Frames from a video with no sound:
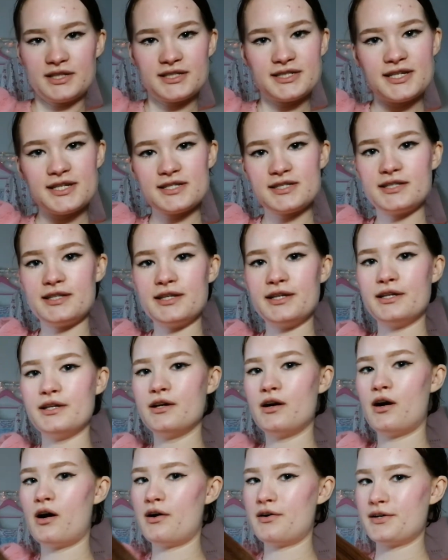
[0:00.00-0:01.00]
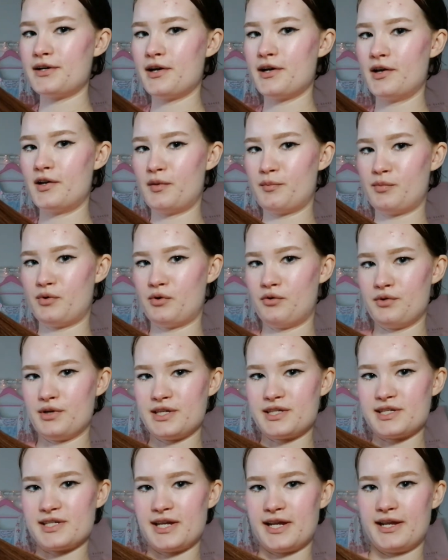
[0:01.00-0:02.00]
this is the Ariana
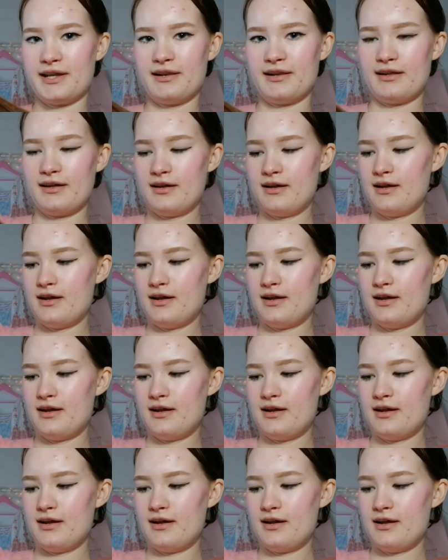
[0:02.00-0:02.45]
ponytail.